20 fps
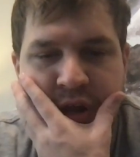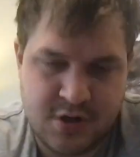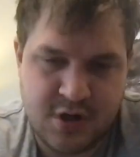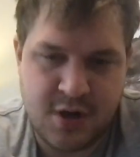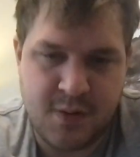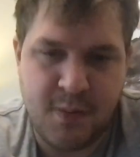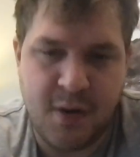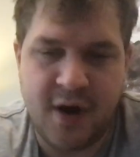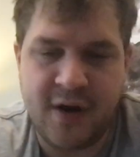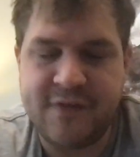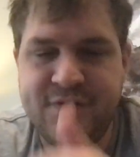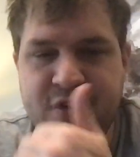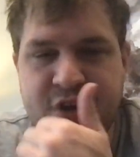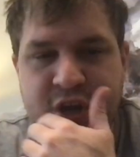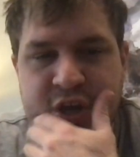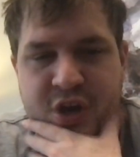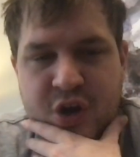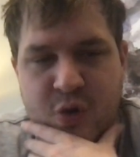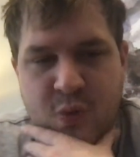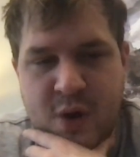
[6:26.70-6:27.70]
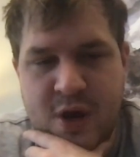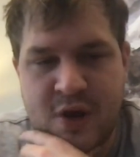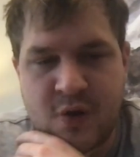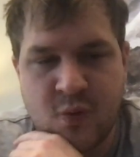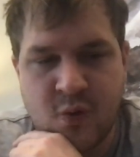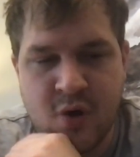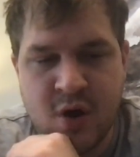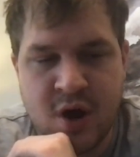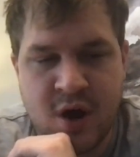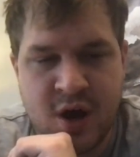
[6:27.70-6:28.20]
Mark Few to
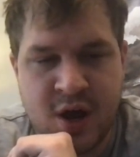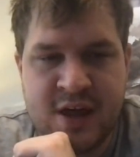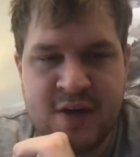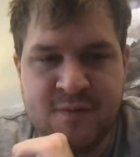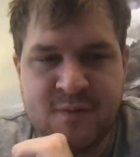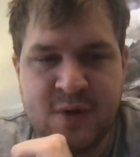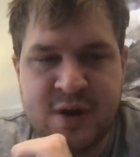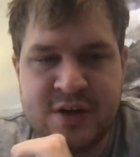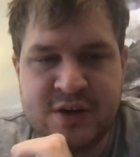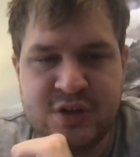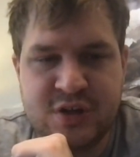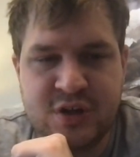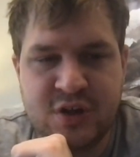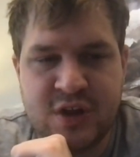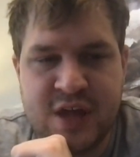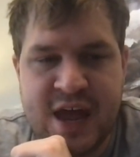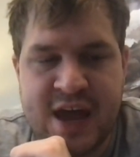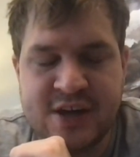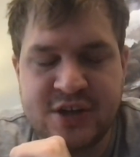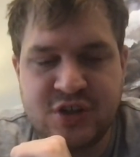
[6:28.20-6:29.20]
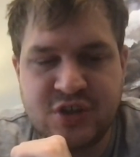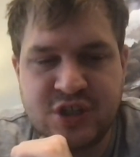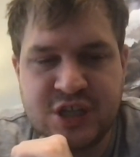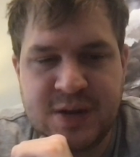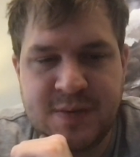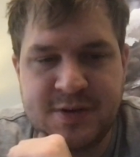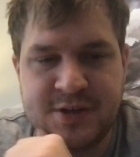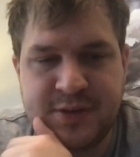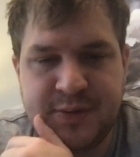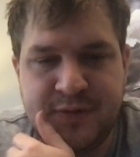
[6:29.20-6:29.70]
win one. They went to the national
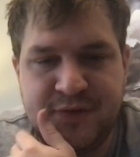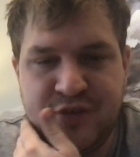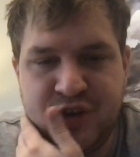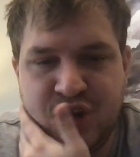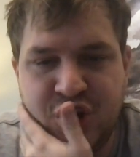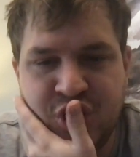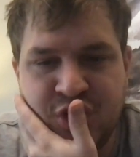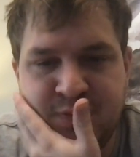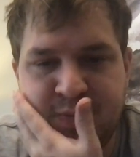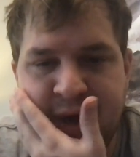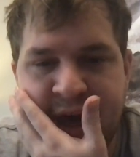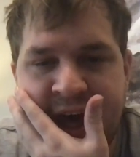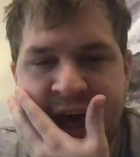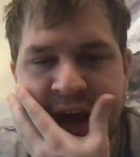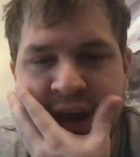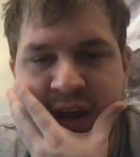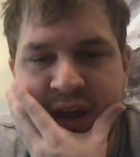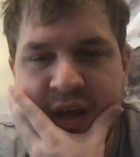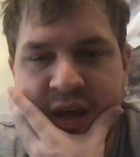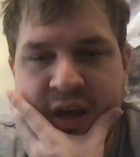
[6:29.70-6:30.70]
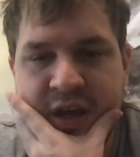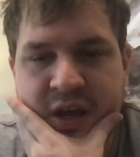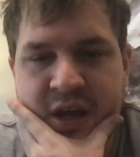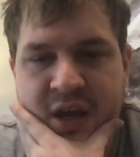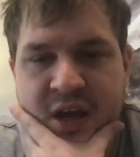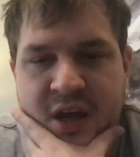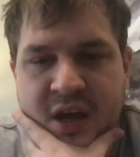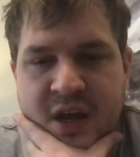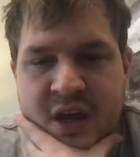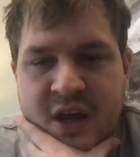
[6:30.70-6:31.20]
championship a few years back.
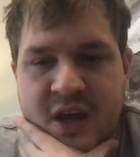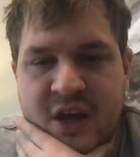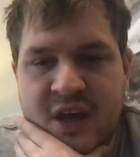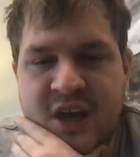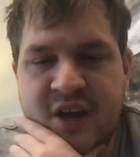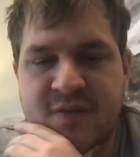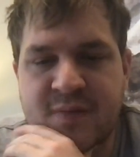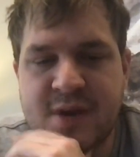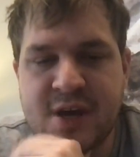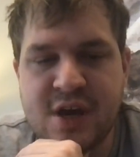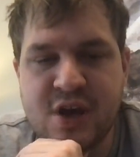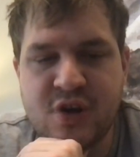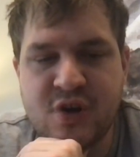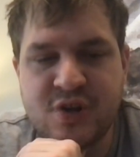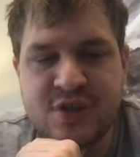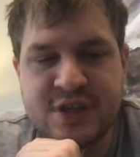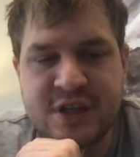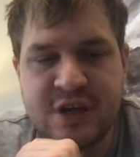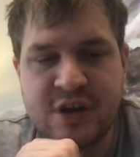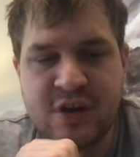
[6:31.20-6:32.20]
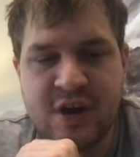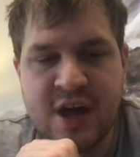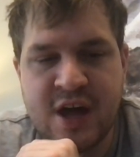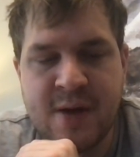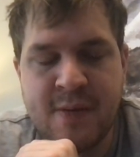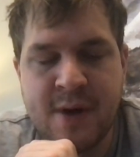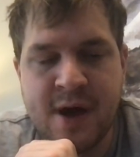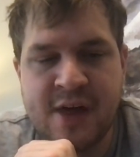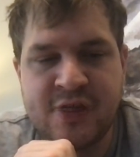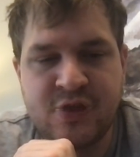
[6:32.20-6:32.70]
Give me
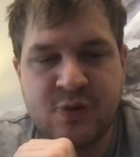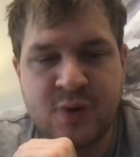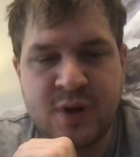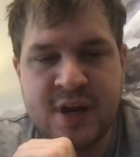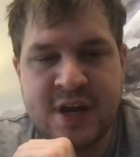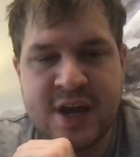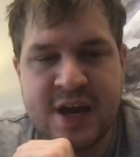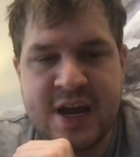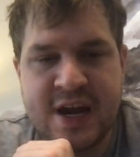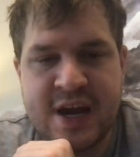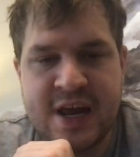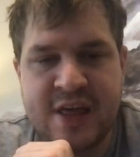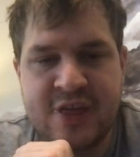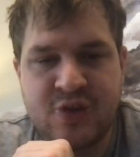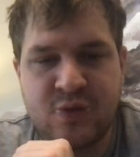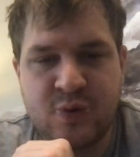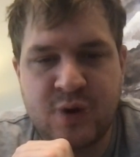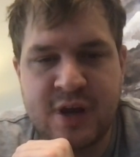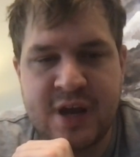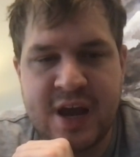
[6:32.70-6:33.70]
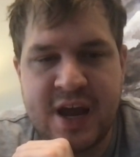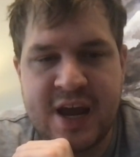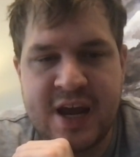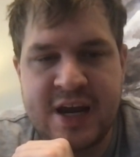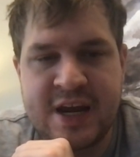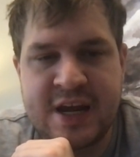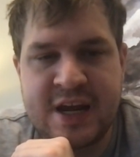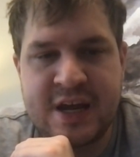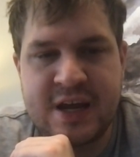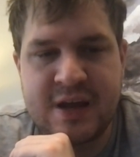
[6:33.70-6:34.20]
UCLA by three,
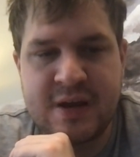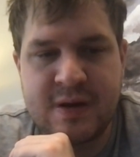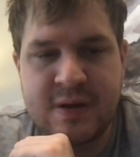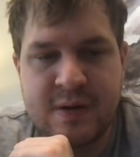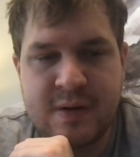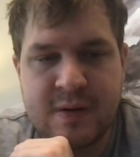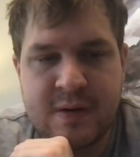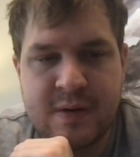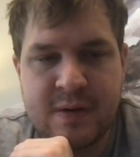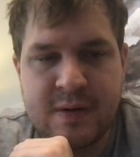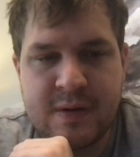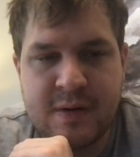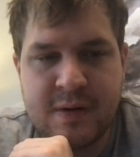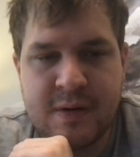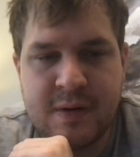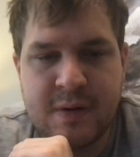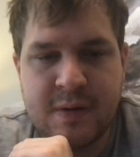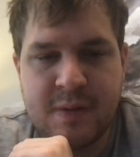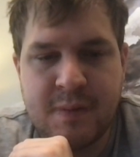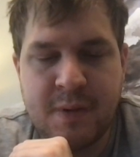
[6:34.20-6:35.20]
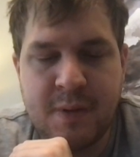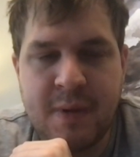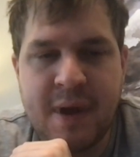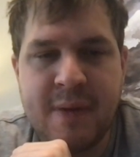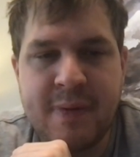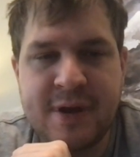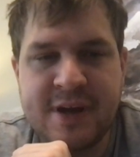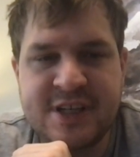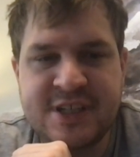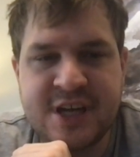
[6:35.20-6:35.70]
83-80, but
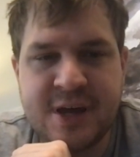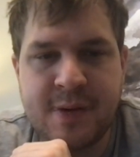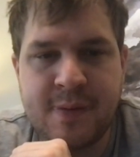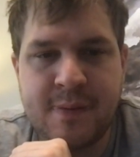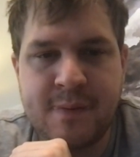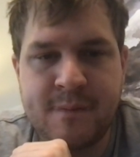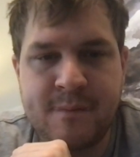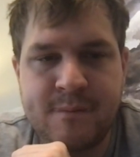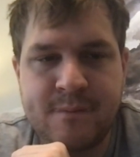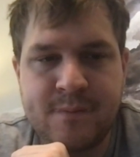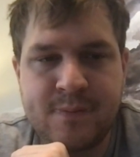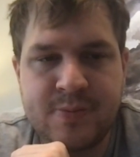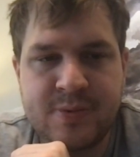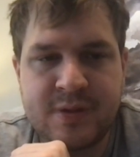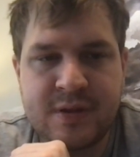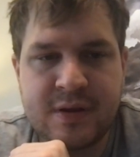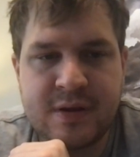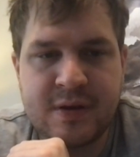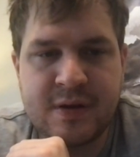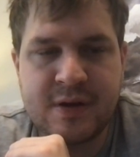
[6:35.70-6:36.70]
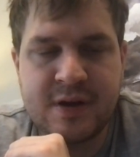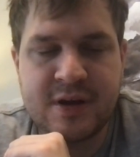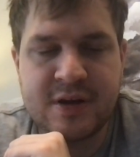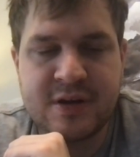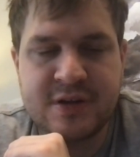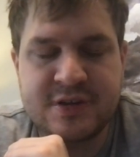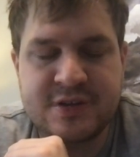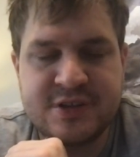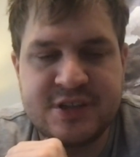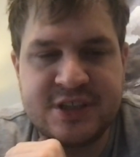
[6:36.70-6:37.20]
maybe some
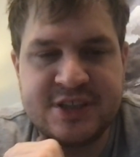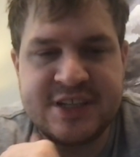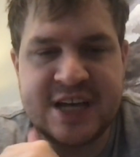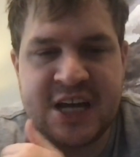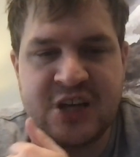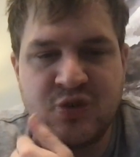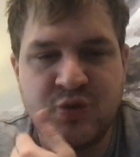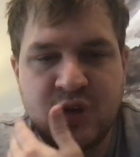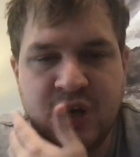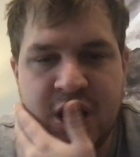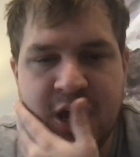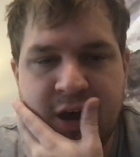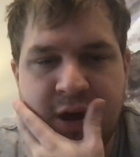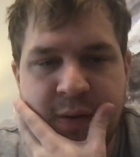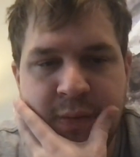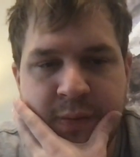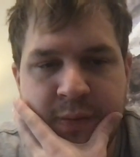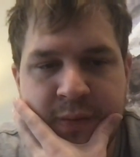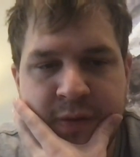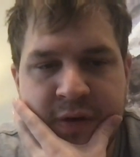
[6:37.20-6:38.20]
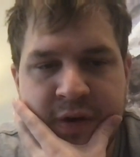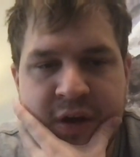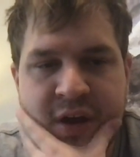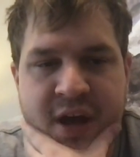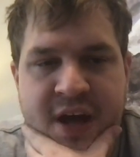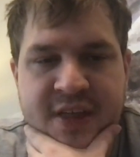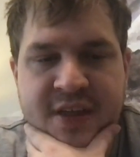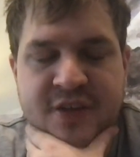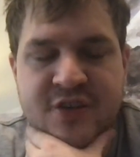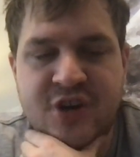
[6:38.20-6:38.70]
success will come
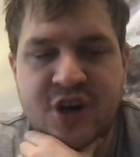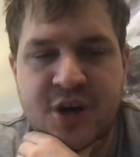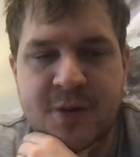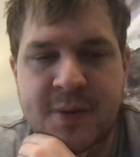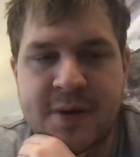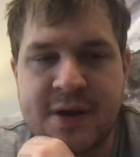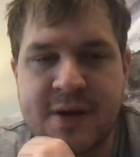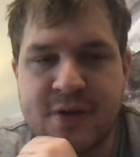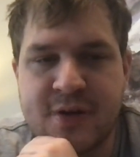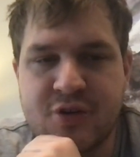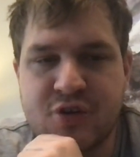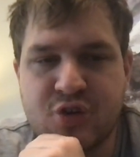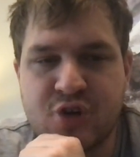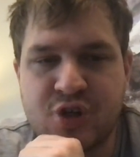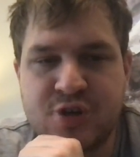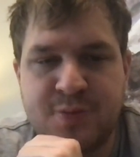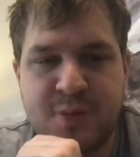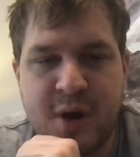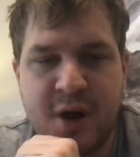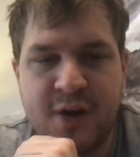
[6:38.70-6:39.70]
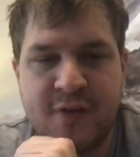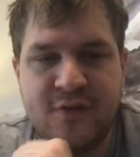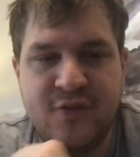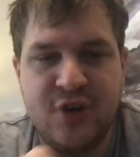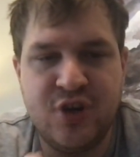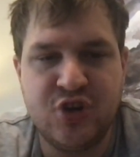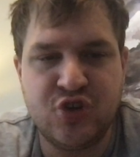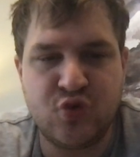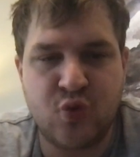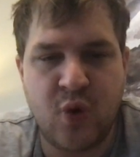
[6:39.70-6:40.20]
in the tournament towards Mark
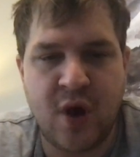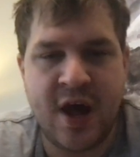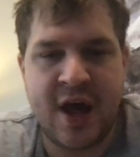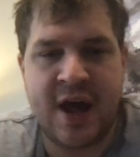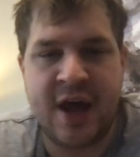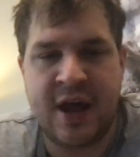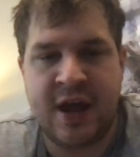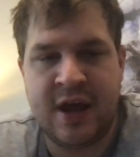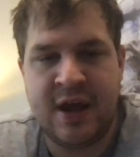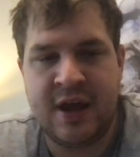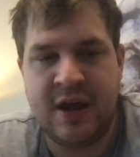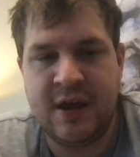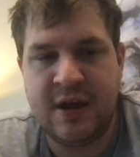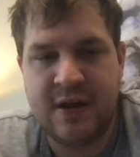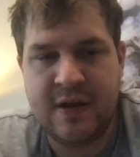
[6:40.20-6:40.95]
Few's way.